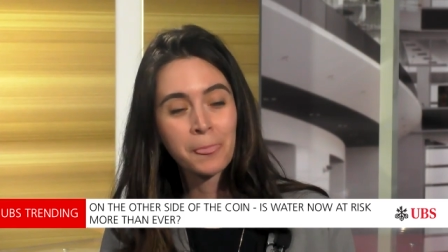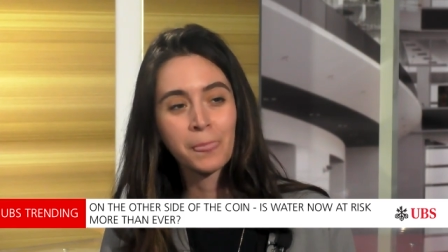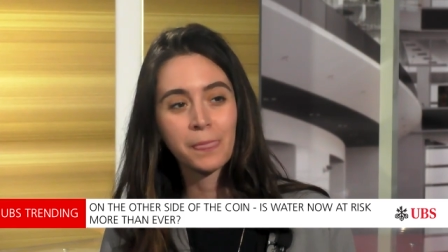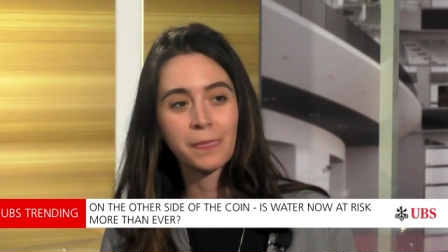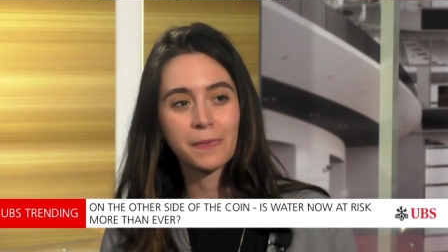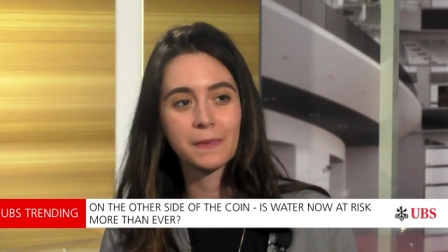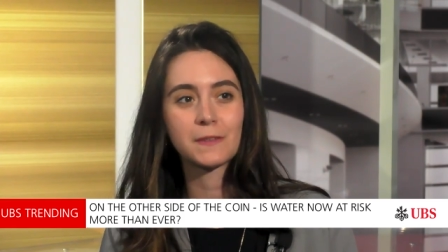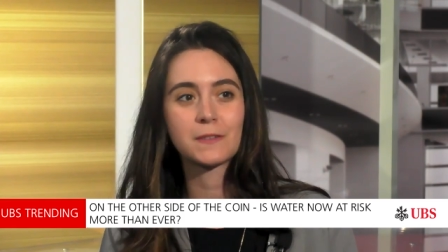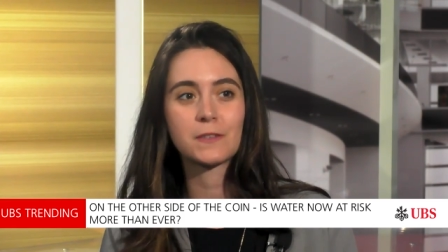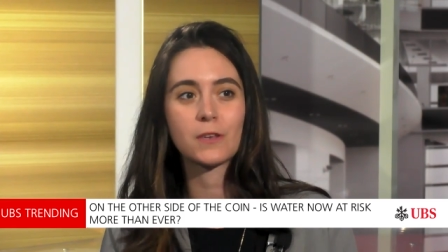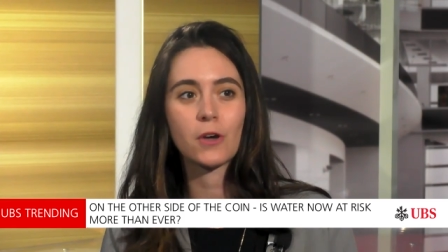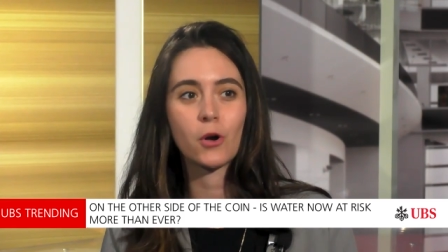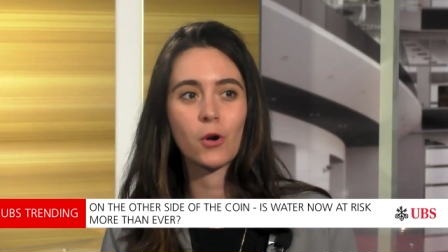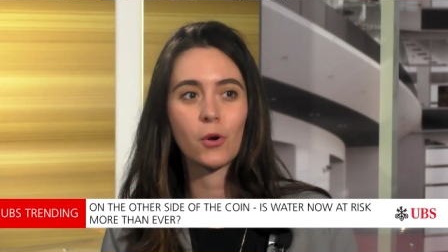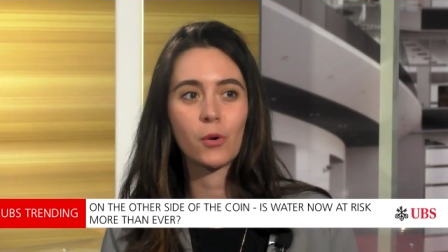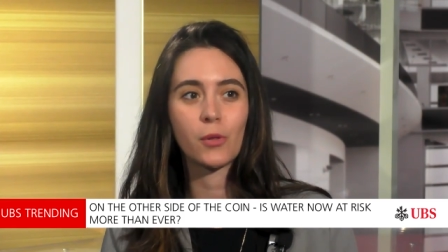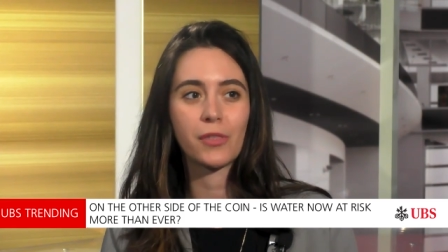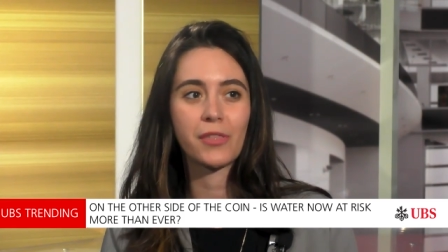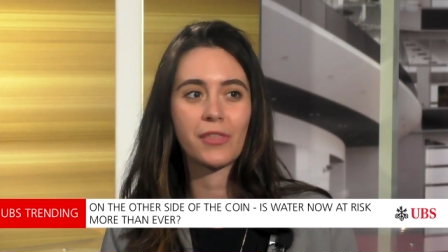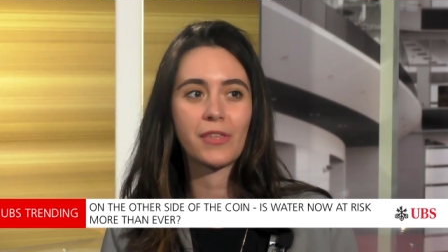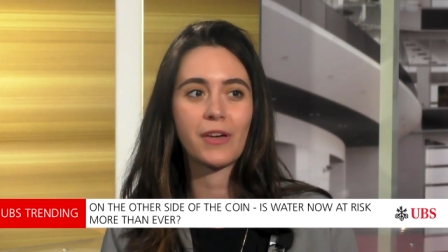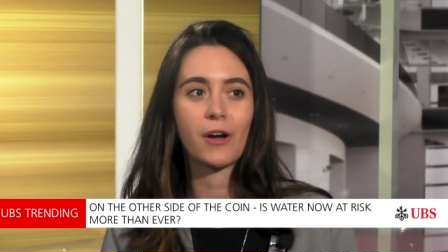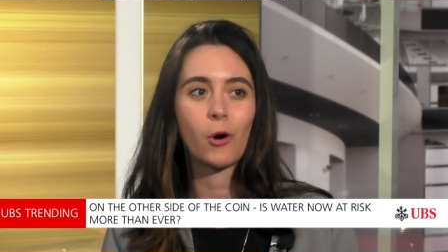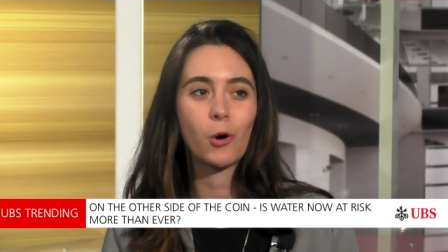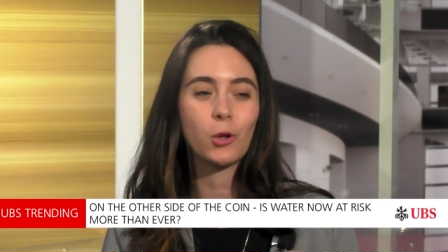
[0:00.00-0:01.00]
And so
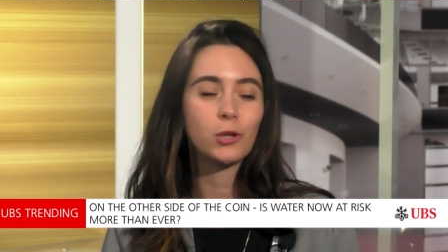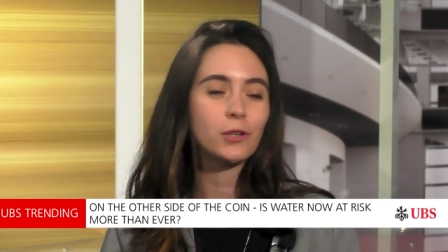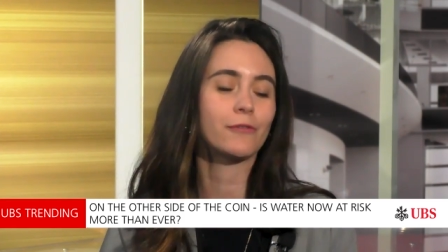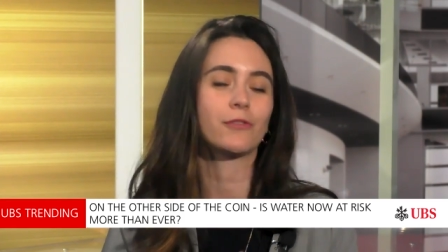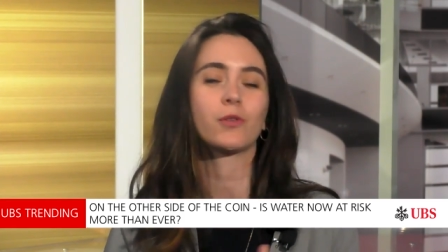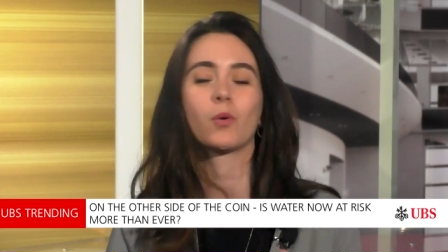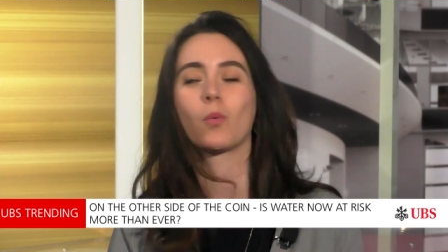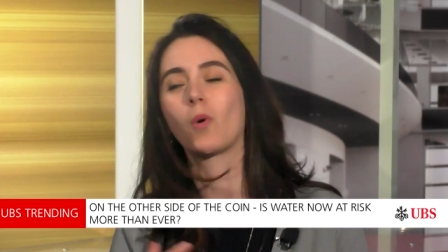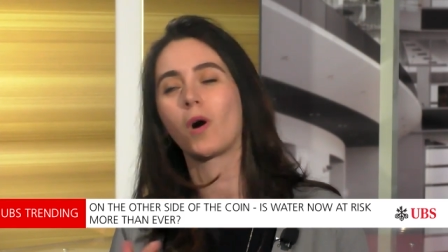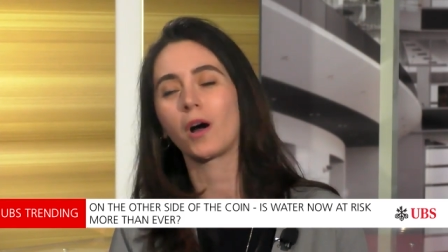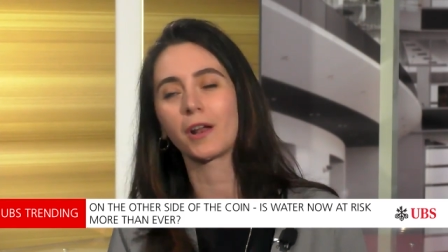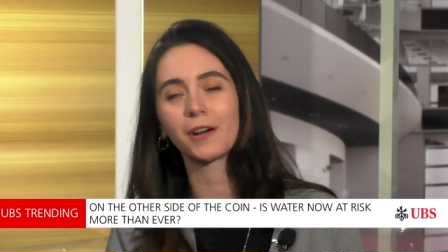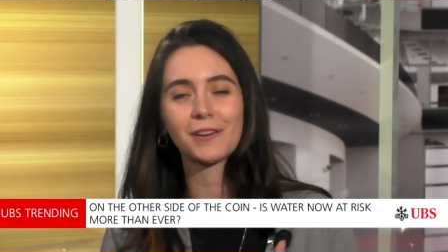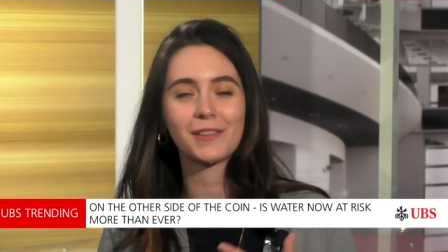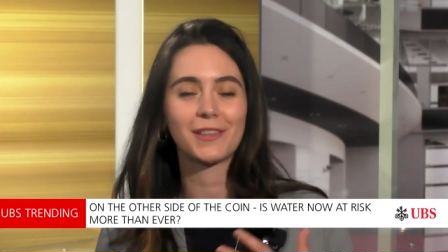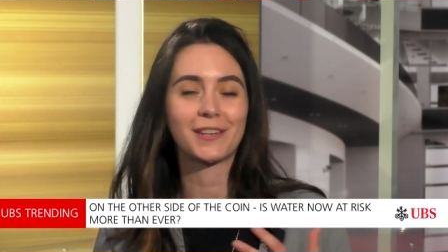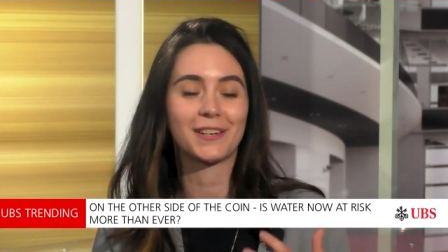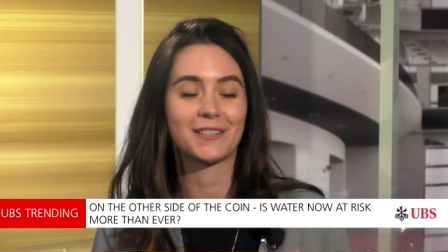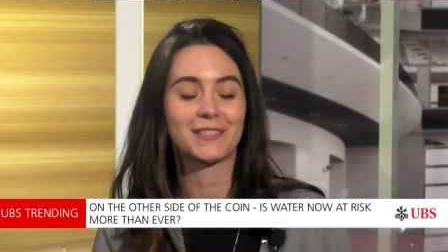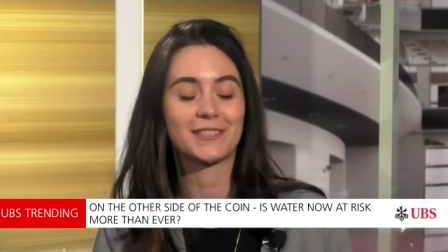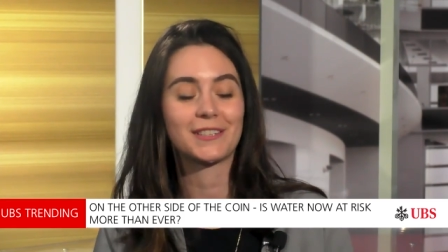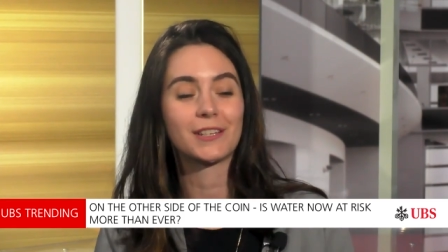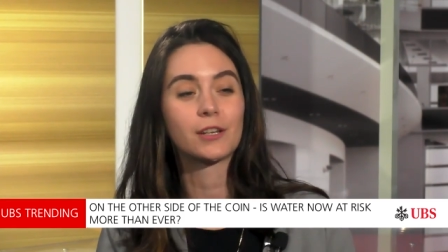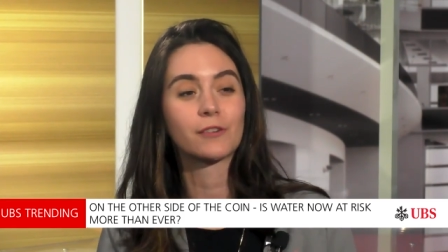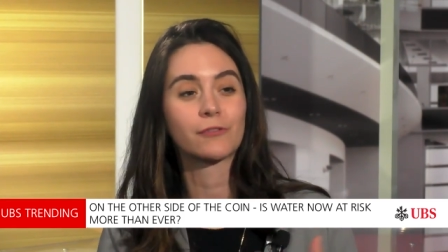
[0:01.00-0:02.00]
the, all of the water that
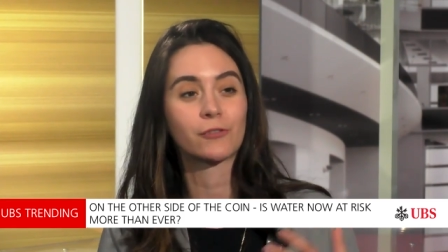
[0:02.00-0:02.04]
is needed